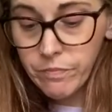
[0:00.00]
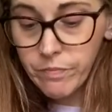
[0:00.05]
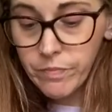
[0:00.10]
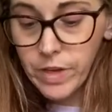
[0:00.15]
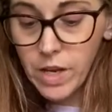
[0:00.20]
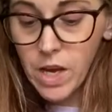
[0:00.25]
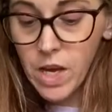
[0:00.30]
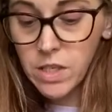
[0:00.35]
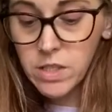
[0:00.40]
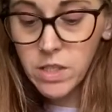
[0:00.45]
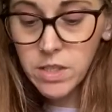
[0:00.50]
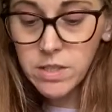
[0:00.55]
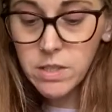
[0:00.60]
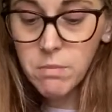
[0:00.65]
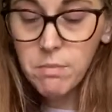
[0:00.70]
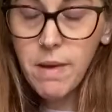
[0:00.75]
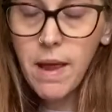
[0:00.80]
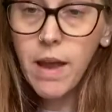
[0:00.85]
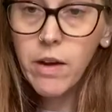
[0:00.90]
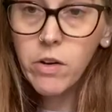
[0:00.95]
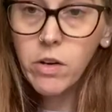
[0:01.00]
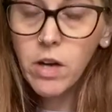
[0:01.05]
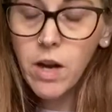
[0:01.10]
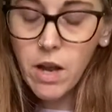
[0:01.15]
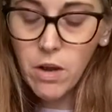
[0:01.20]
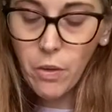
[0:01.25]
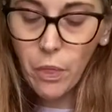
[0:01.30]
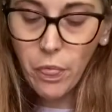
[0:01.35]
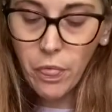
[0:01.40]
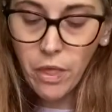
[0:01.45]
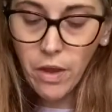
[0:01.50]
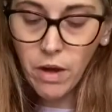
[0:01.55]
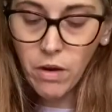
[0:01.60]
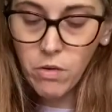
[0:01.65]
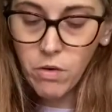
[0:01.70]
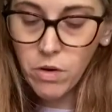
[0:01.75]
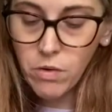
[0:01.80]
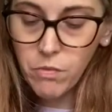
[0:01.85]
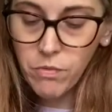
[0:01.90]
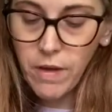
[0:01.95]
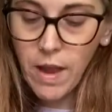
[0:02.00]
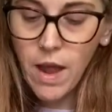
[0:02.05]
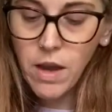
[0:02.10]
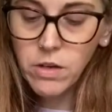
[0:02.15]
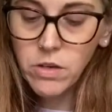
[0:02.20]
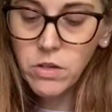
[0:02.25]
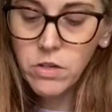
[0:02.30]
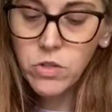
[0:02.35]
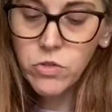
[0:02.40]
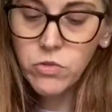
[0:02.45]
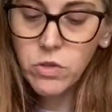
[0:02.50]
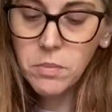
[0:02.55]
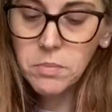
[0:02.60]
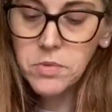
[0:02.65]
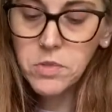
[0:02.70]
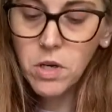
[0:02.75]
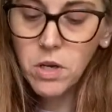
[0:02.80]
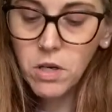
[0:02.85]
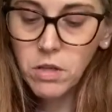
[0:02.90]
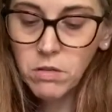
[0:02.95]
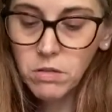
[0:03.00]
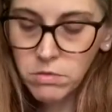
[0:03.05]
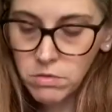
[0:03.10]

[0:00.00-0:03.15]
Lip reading: it doesn't matter how thick or fat your strips are.